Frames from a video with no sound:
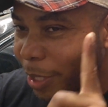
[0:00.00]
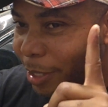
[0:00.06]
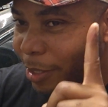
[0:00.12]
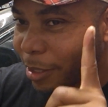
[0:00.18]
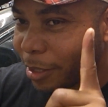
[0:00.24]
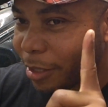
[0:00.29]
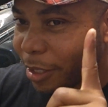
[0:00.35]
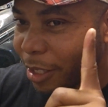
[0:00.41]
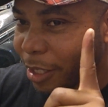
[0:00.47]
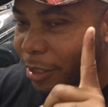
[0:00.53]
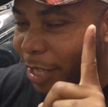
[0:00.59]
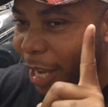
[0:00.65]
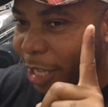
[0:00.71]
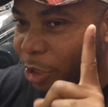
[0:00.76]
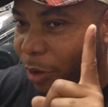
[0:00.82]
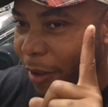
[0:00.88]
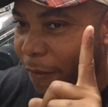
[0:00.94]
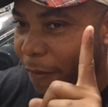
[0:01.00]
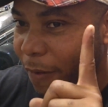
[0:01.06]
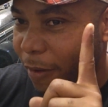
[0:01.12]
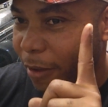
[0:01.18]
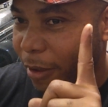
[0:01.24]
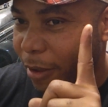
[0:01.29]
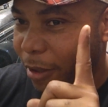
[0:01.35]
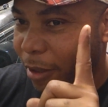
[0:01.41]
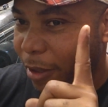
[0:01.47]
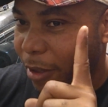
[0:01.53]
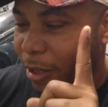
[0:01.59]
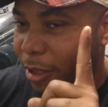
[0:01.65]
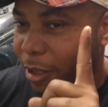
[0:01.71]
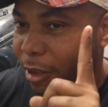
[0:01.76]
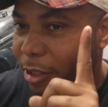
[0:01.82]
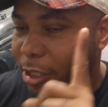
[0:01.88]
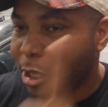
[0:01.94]
is actually
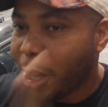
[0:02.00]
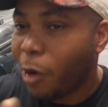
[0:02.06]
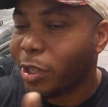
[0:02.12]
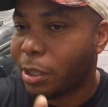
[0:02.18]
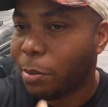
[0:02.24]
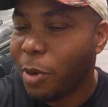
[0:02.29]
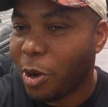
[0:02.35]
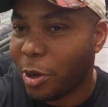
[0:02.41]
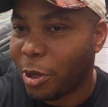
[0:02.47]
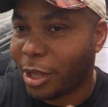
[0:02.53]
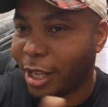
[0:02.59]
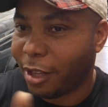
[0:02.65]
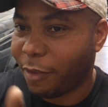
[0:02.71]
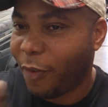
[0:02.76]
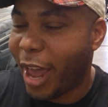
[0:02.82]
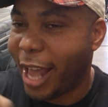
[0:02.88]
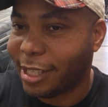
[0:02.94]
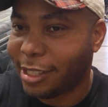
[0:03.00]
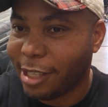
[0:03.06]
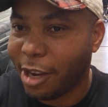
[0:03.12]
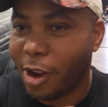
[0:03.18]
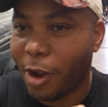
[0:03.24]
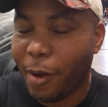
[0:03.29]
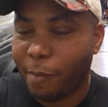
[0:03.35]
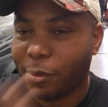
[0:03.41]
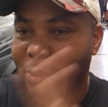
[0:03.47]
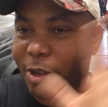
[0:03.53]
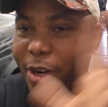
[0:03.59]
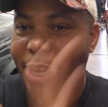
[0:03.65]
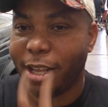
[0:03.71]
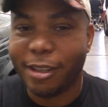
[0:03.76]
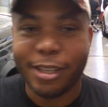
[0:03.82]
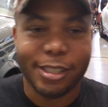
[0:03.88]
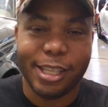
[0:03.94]
slow and smooth is fast. There you go.
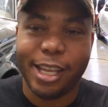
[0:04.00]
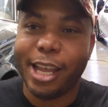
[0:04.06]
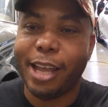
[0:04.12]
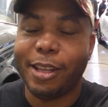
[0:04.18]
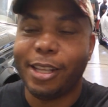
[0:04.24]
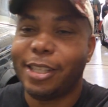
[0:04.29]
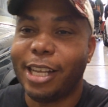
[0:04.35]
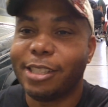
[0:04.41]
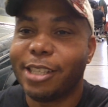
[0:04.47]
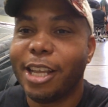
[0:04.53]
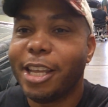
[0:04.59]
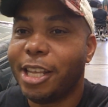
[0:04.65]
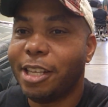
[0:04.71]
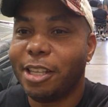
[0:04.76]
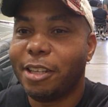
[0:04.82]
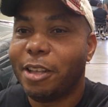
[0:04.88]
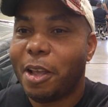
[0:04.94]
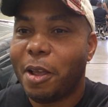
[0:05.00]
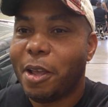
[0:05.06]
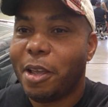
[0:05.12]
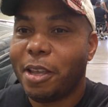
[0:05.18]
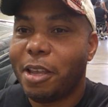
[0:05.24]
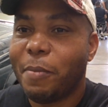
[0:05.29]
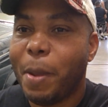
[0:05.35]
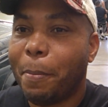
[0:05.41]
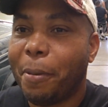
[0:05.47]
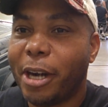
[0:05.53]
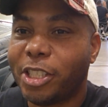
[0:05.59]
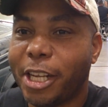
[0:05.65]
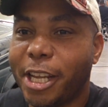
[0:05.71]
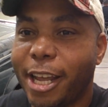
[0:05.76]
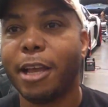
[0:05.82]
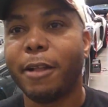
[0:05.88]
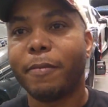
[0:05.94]
Sorry. See, give me pressure
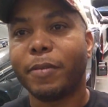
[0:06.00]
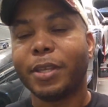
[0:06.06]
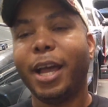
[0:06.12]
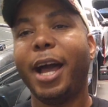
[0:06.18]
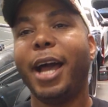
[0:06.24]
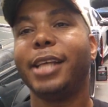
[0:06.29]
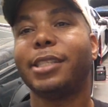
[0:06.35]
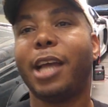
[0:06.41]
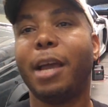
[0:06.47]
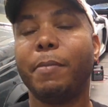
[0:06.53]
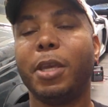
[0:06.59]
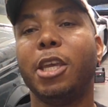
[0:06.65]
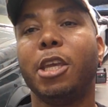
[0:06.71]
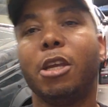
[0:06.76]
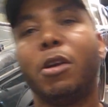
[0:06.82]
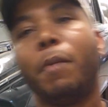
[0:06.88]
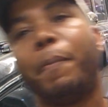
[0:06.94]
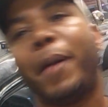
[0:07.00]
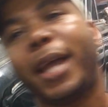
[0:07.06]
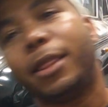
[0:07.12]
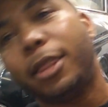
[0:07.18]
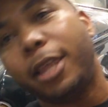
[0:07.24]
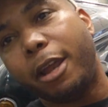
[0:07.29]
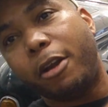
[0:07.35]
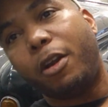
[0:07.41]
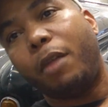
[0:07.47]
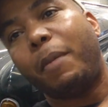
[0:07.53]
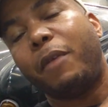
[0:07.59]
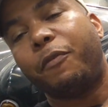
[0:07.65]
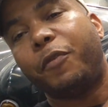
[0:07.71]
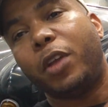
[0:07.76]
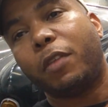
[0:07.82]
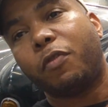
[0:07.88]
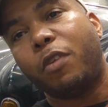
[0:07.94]
here. Guys, I'm here. Back there are my
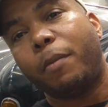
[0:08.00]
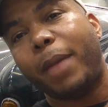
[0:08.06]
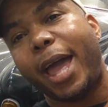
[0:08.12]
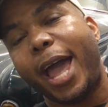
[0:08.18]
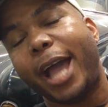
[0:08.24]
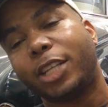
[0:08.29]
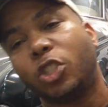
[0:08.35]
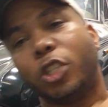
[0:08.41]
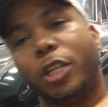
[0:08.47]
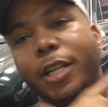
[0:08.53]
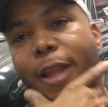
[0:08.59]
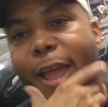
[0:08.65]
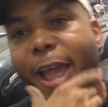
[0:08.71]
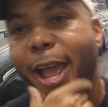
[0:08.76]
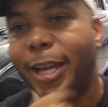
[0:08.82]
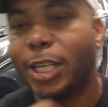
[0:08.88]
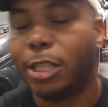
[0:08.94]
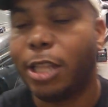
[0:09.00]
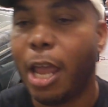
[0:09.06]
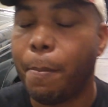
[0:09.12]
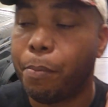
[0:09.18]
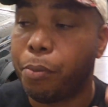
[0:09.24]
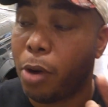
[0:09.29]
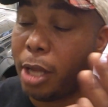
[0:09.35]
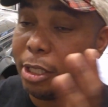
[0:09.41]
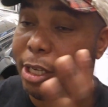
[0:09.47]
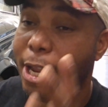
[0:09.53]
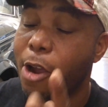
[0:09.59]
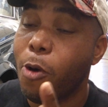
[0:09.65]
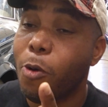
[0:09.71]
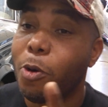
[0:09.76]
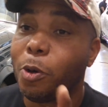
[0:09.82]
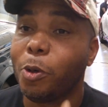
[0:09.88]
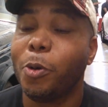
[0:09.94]
friends from Action, and they brought a
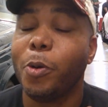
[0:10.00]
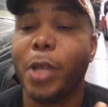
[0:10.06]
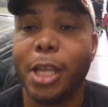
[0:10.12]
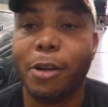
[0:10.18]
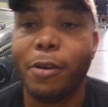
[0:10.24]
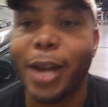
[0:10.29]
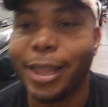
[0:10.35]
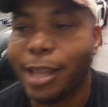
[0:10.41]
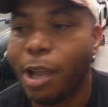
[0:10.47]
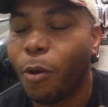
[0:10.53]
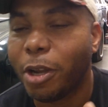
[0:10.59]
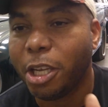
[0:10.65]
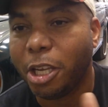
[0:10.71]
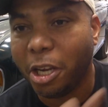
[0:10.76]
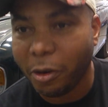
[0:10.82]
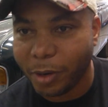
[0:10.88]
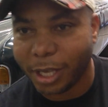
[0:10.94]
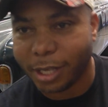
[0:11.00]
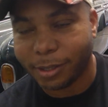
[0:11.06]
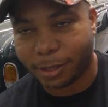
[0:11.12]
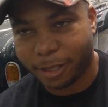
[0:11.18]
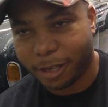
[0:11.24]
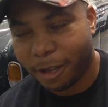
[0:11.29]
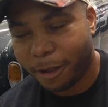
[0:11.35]
whole crew here, and they were curious